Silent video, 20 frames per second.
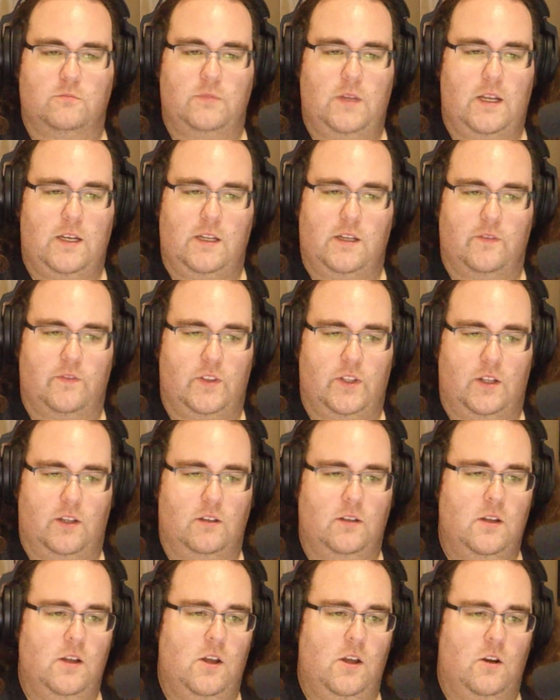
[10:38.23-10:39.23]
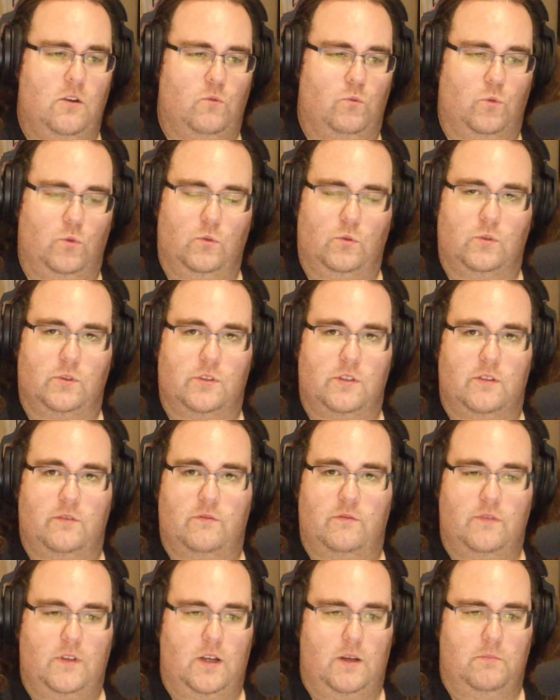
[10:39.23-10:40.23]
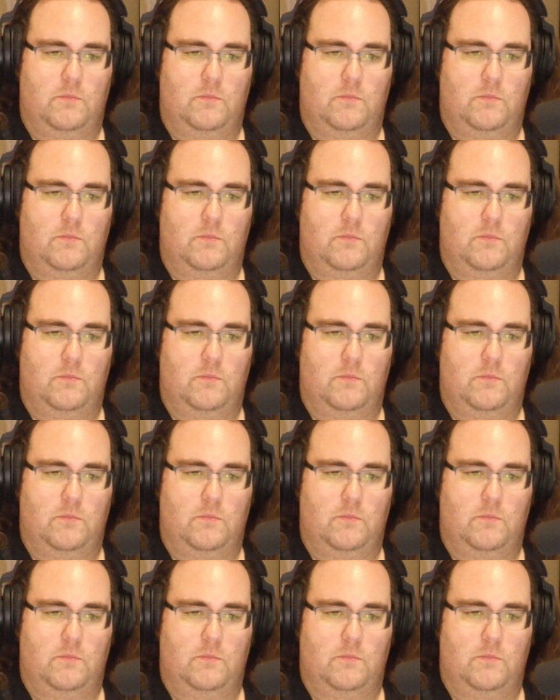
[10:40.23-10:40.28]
any of the rules of